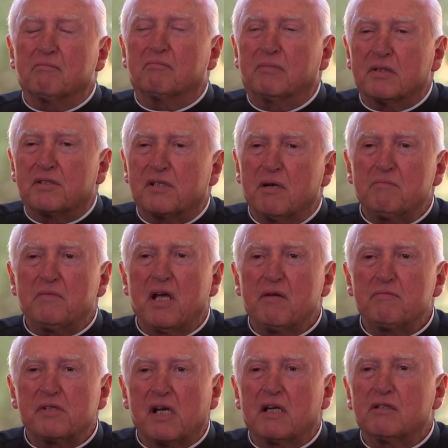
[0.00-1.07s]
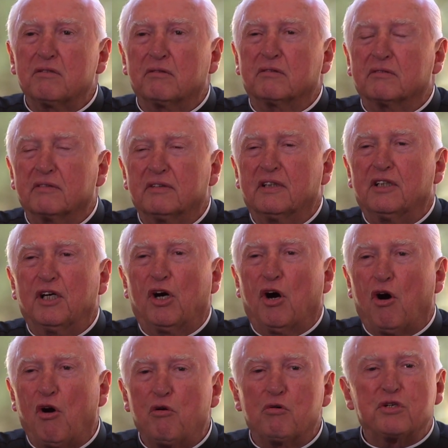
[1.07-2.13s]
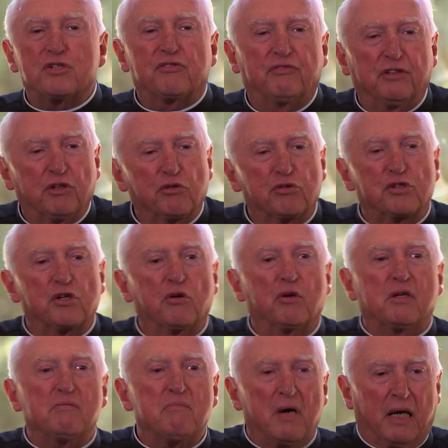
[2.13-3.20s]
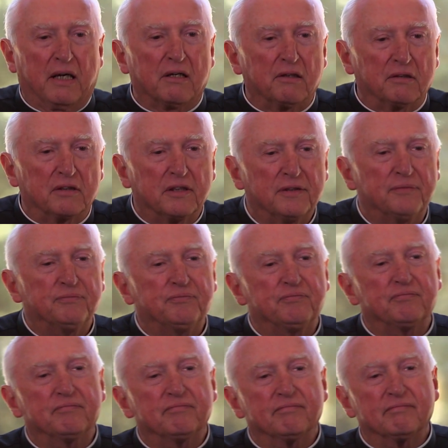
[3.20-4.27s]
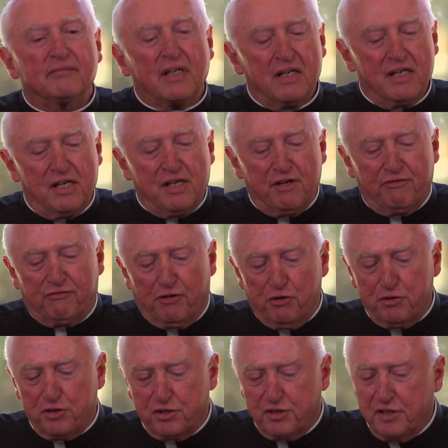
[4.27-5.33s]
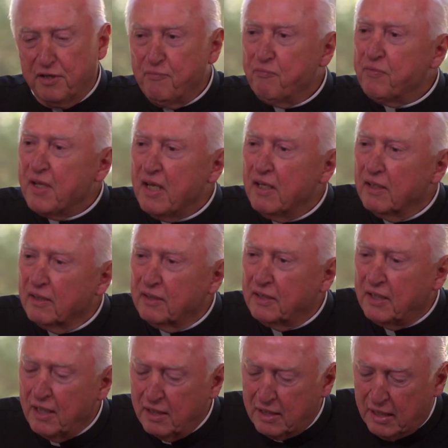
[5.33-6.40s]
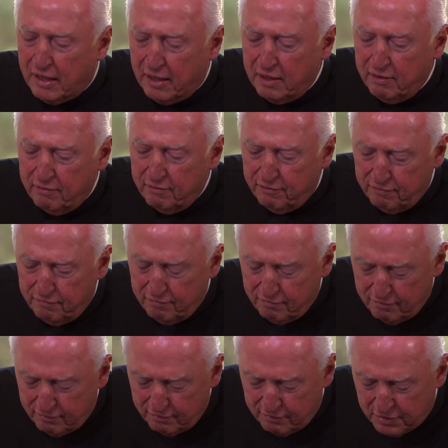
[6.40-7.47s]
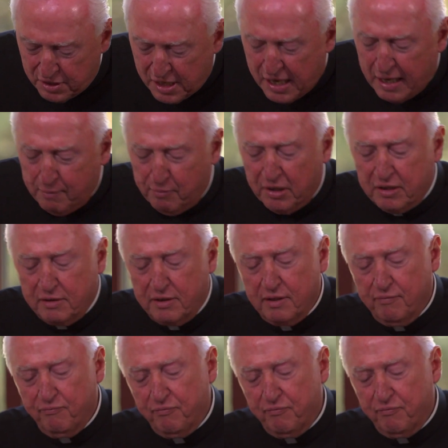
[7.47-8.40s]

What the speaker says: But sometimes I don't always feel so admired. First, can I name it?